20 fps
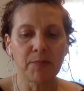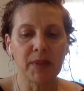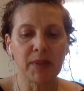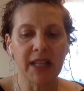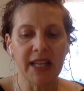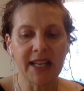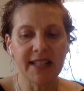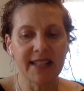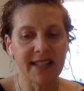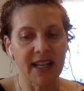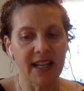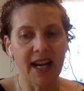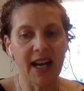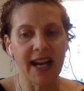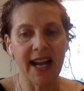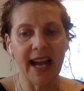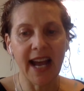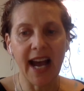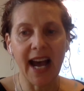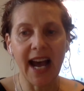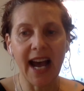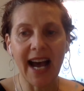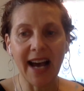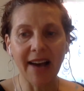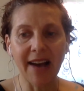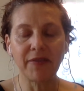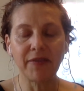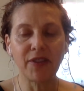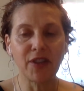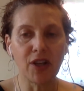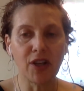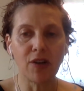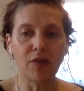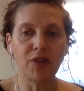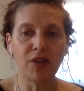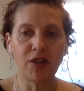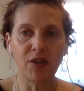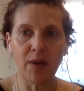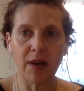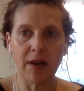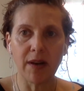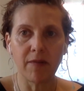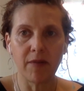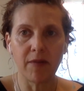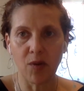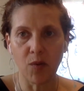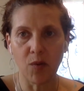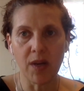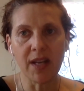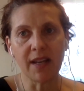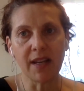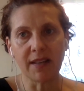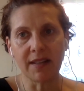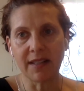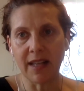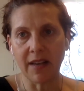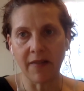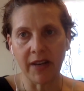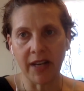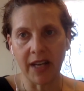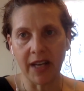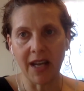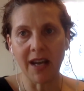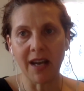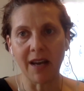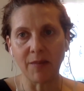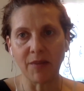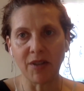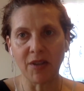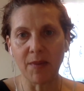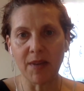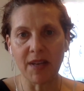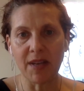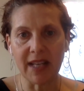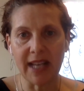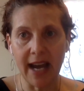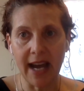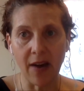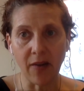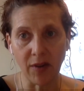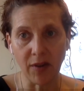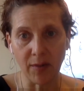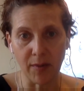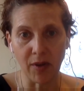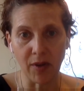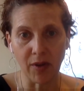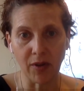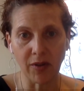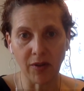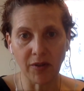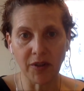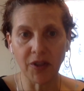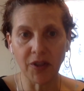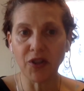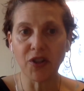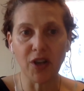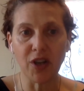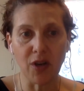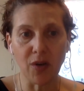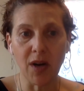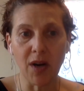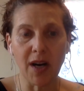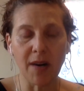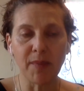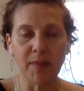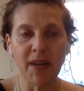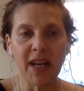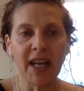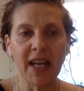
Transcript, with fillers: place that i have to go to every week at 7 a.m to be accountable to show up